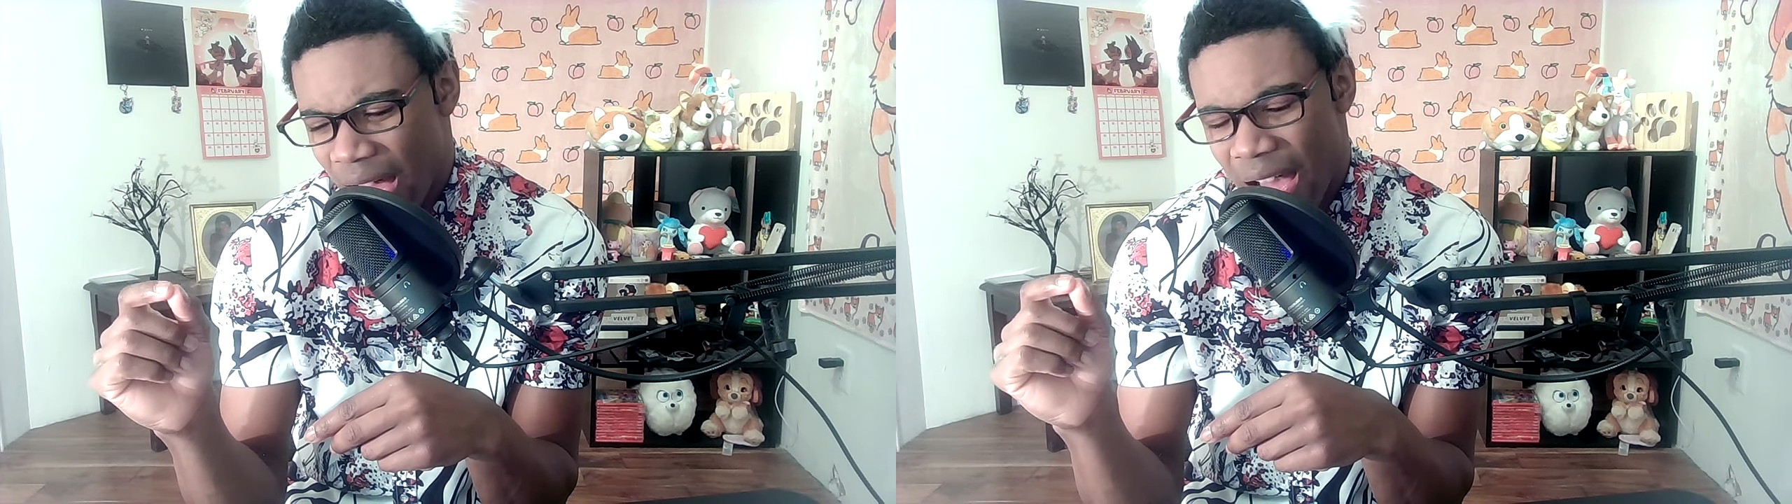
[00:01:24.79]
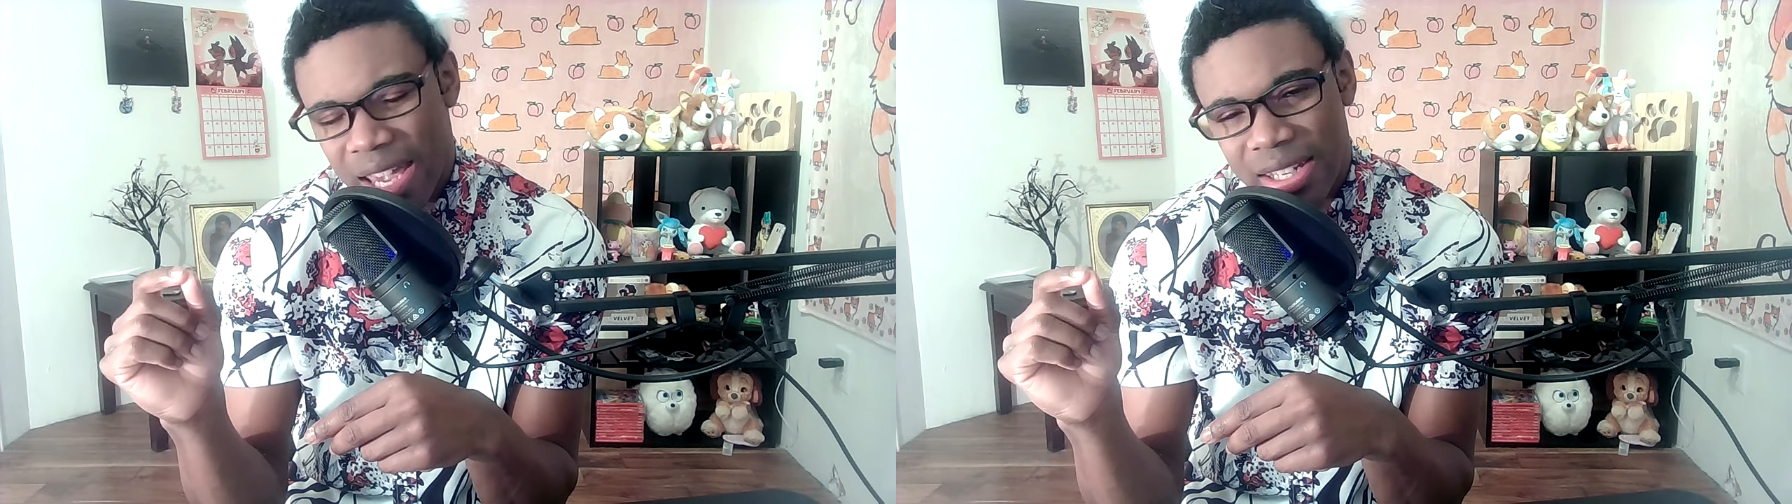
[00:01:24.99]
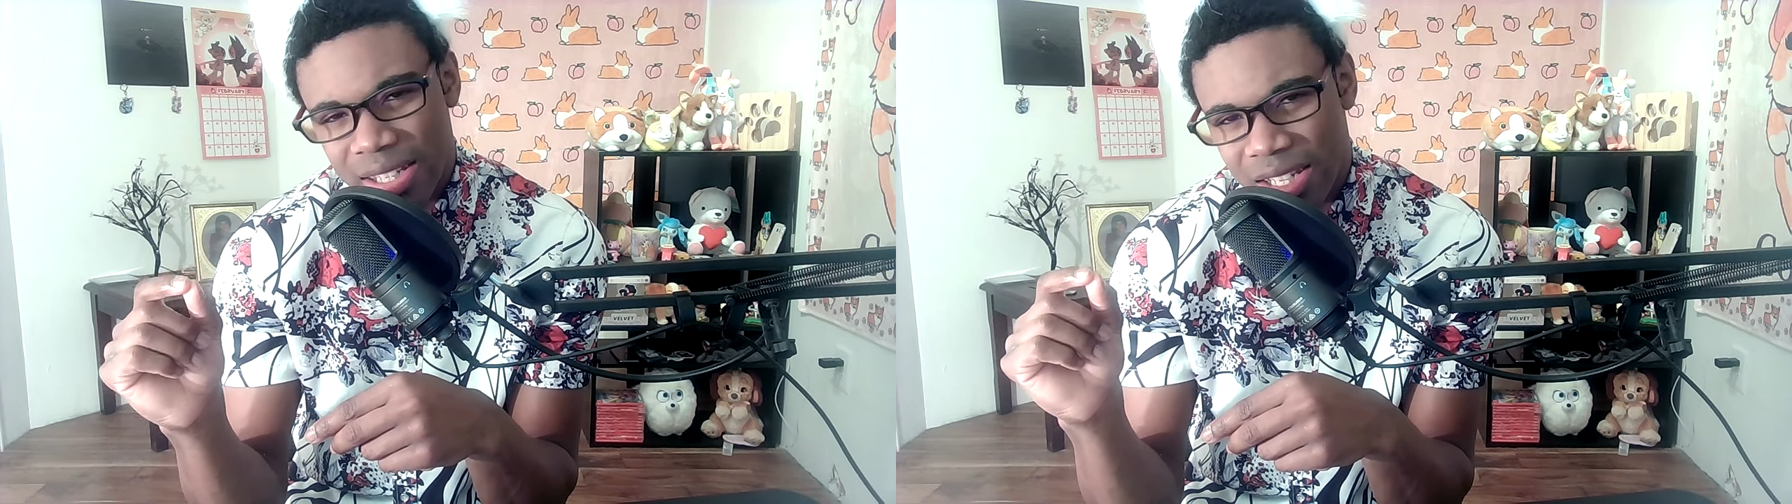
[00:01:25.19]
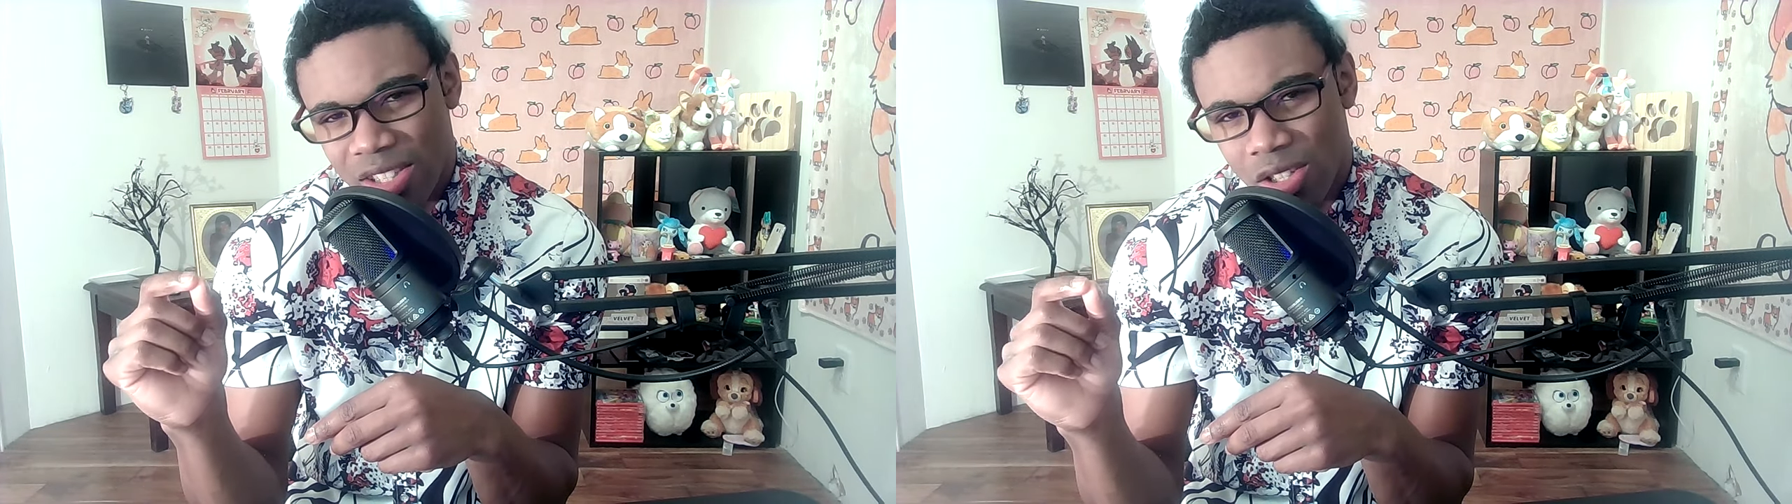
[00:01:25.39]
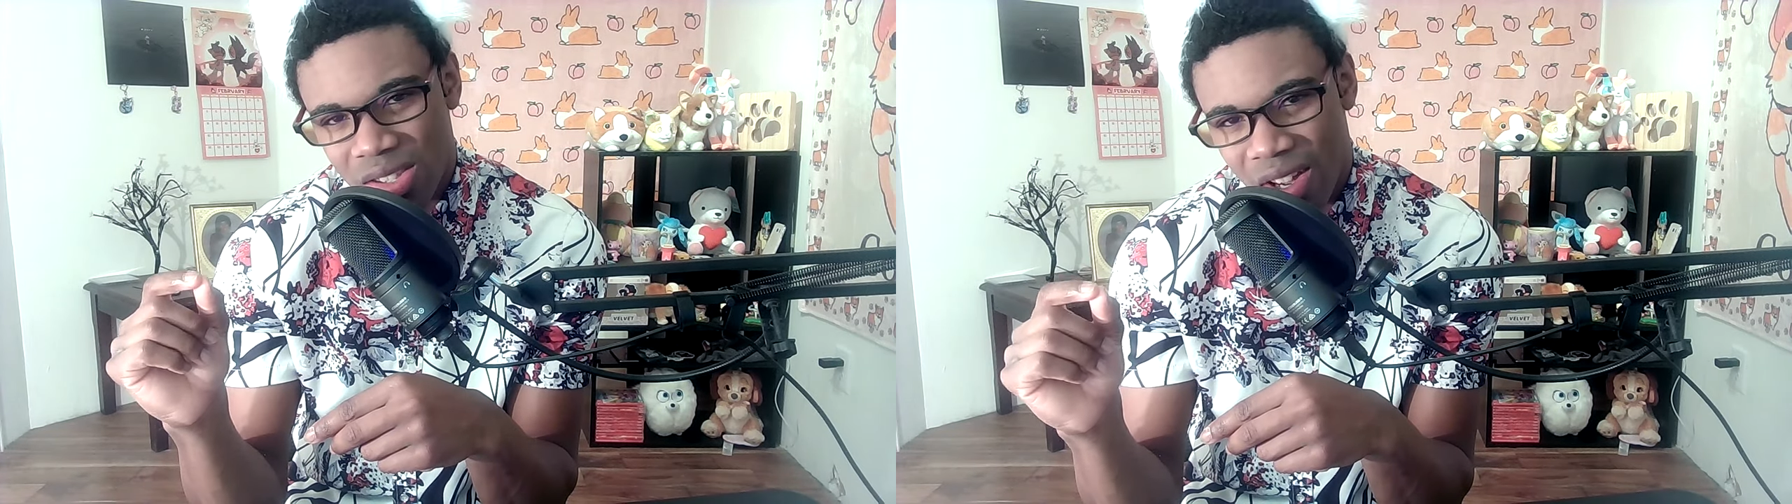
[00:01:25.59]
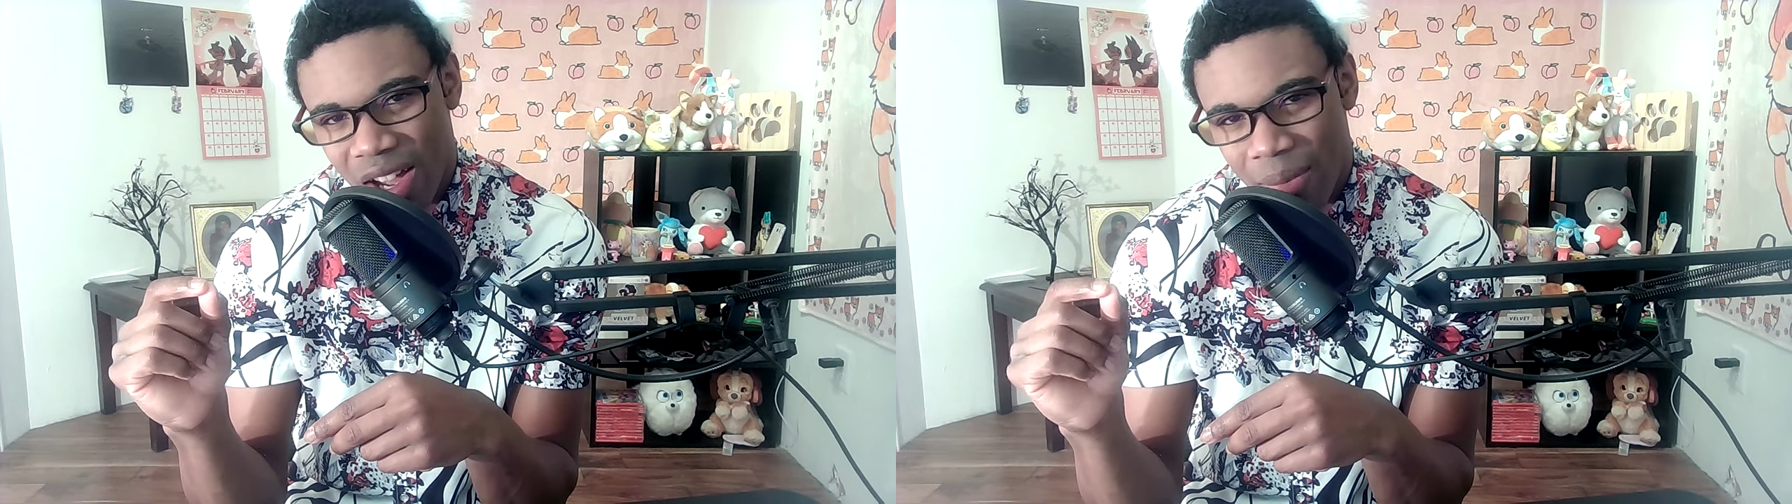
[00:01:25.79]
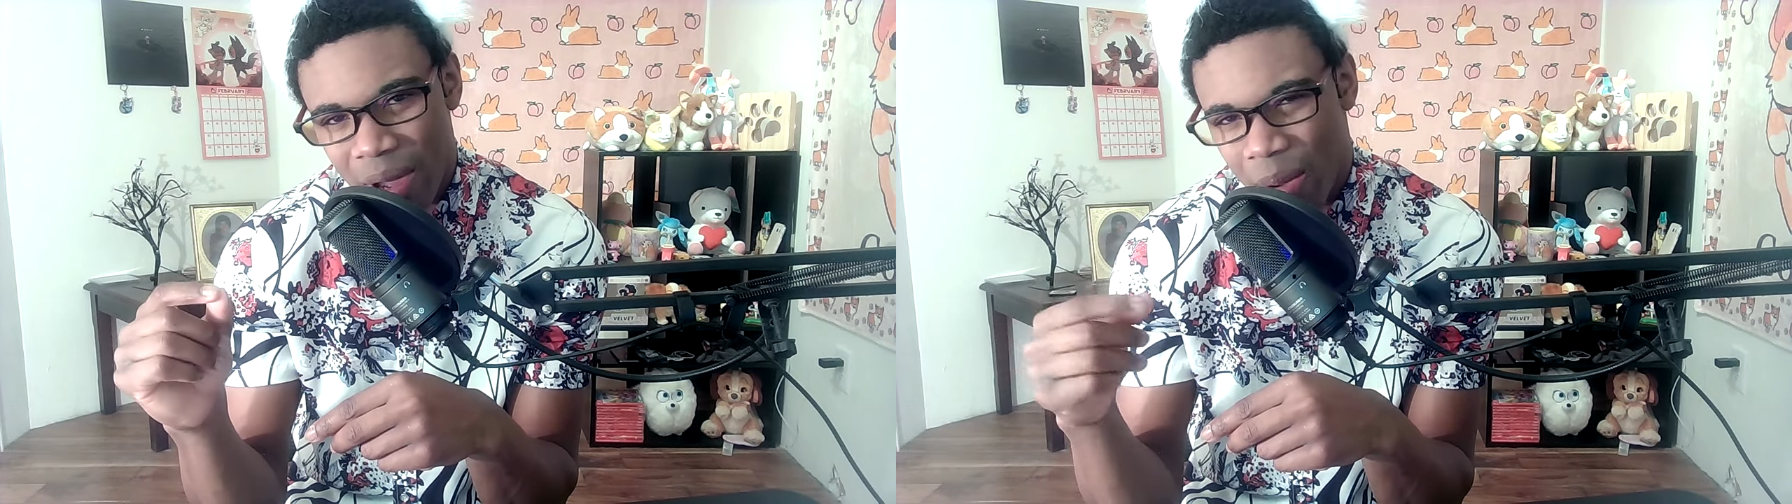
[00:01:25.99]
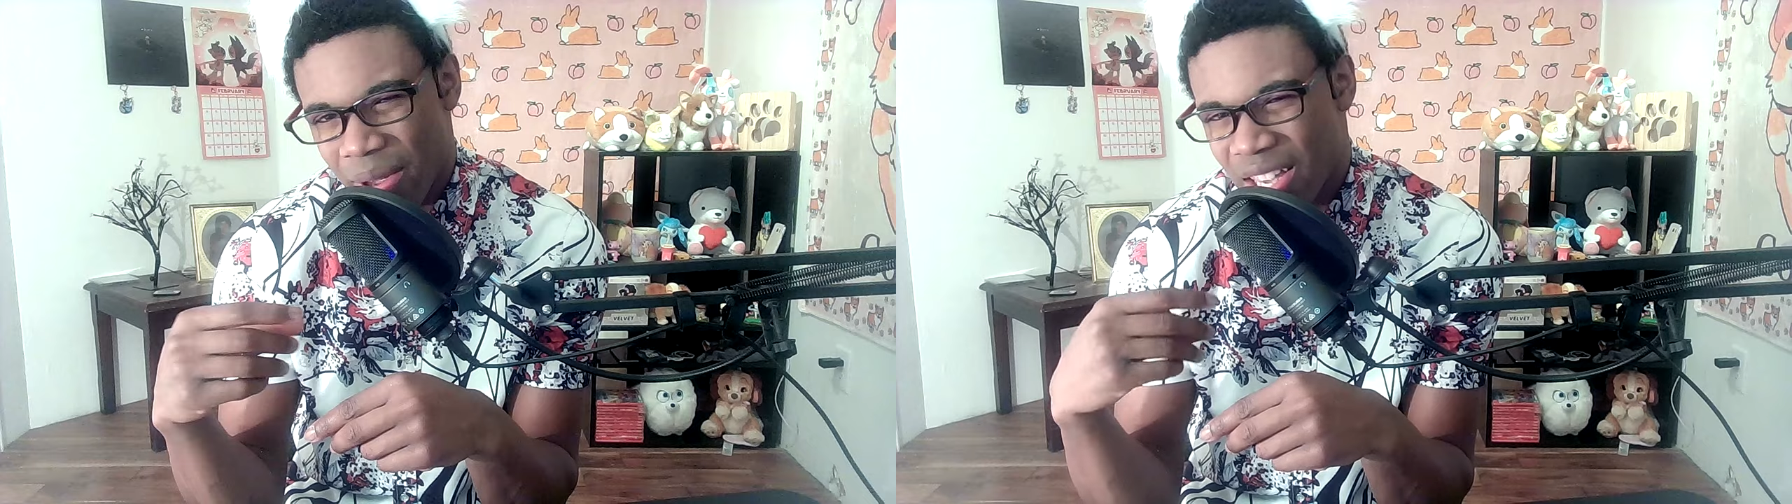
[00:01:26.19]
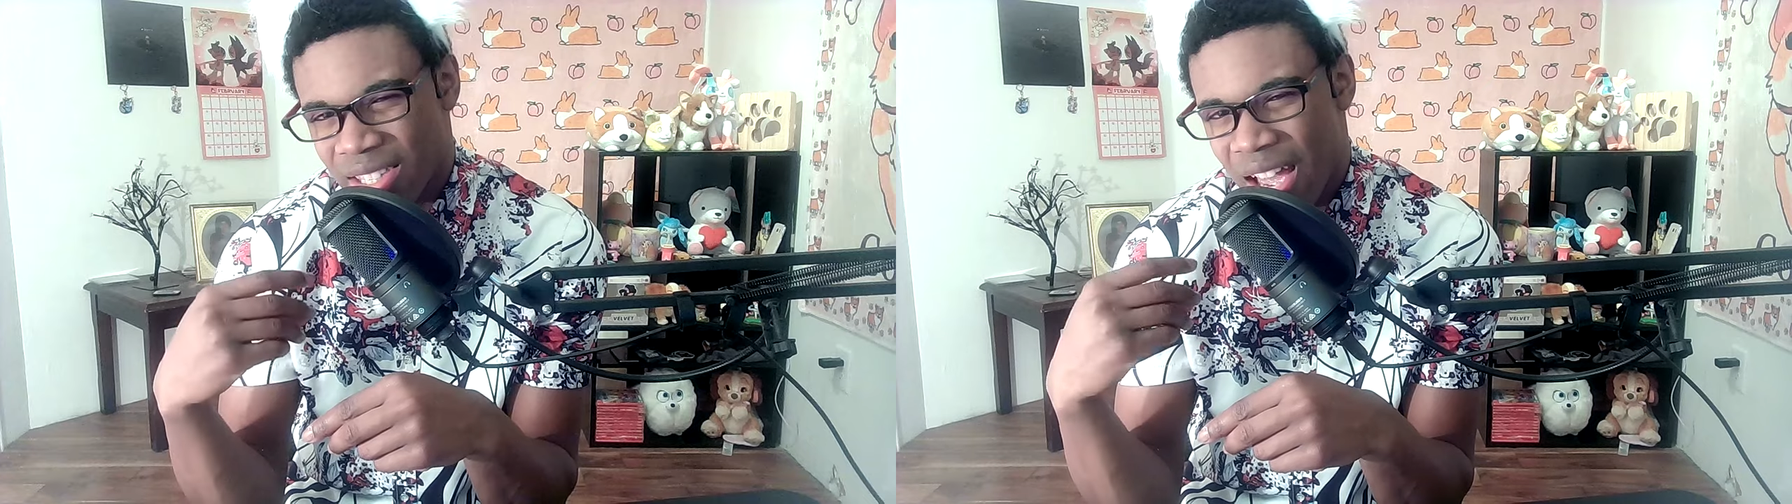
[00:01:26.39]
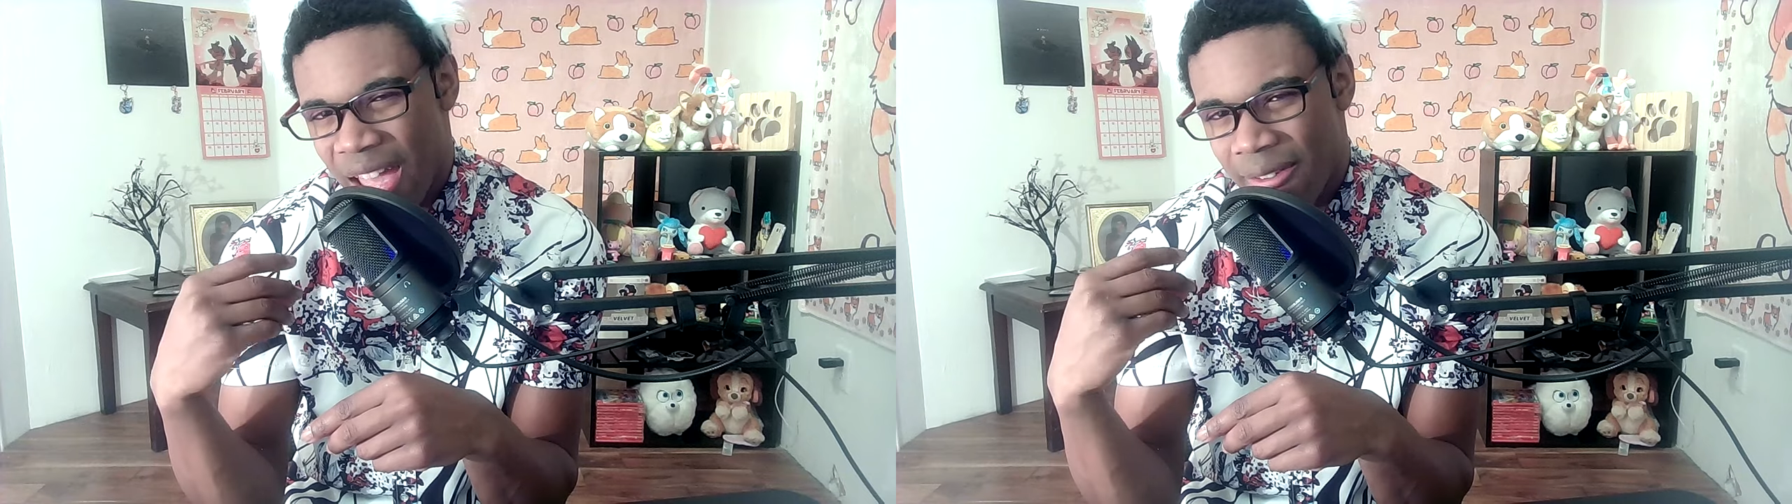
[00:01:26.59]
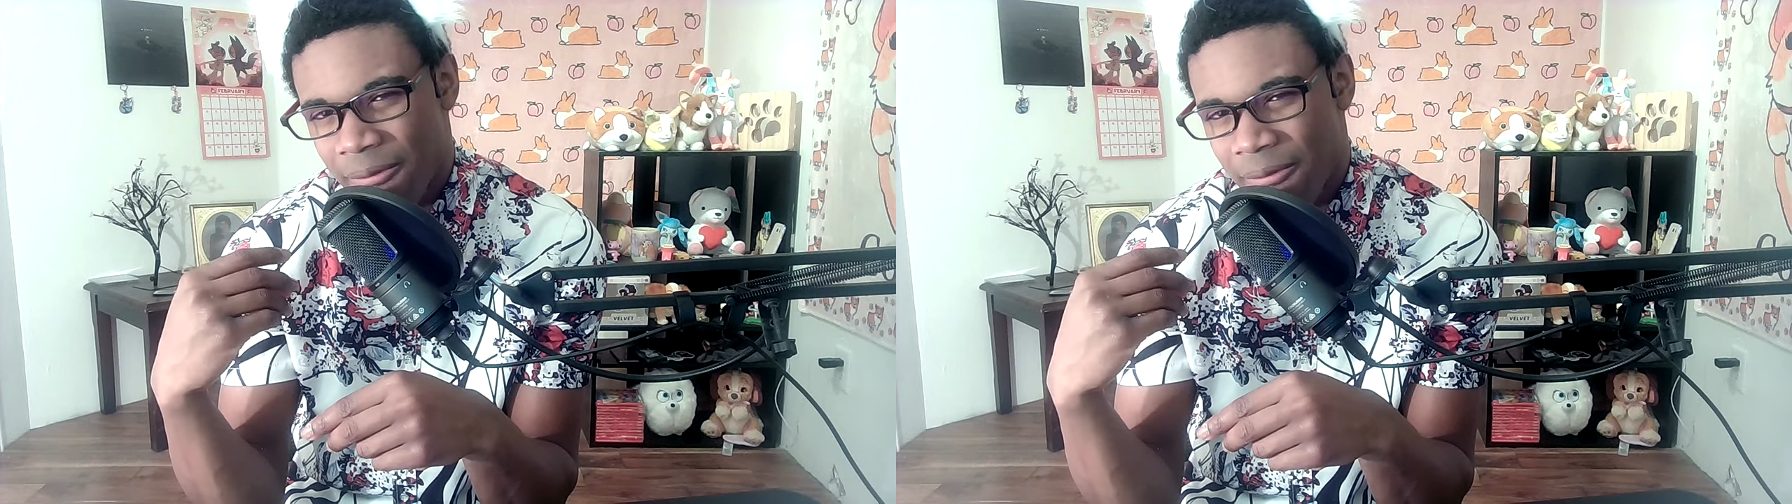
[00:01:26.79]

I need to talk about because I